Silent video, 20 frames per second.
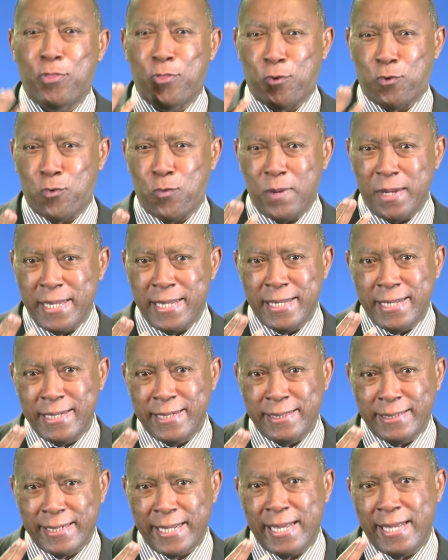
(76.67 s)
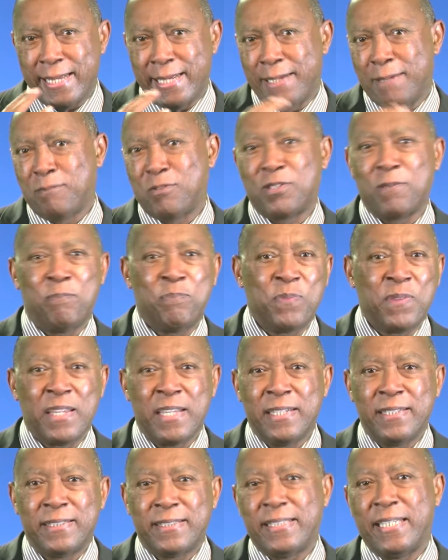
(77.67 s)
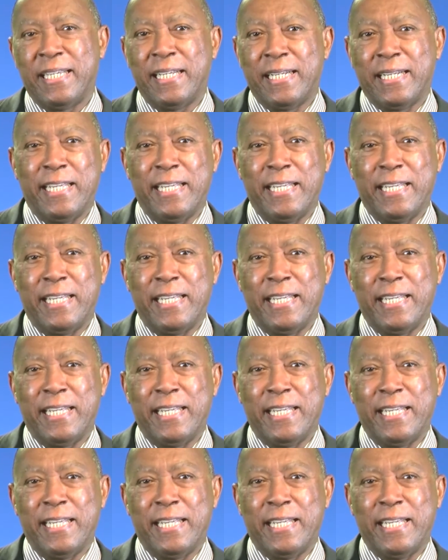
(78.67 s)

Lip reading: 3 times, C.